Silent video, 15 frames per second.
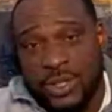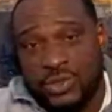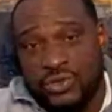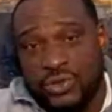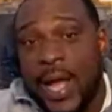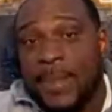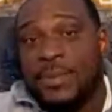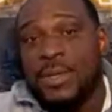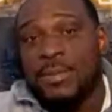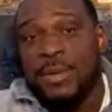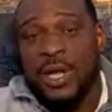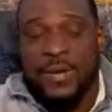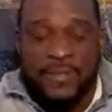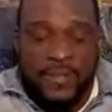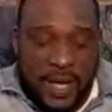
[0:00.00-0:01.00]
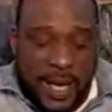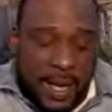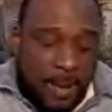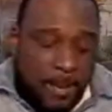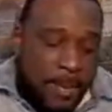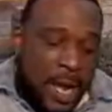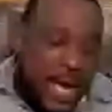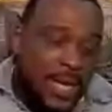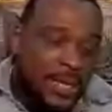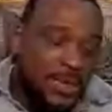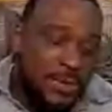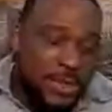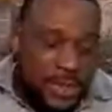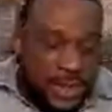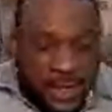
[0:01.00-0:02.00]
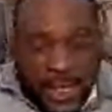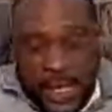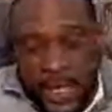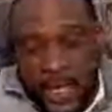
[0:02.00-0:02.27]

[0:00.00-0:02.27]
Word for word: dropped the motherfucker, got a box on his leg.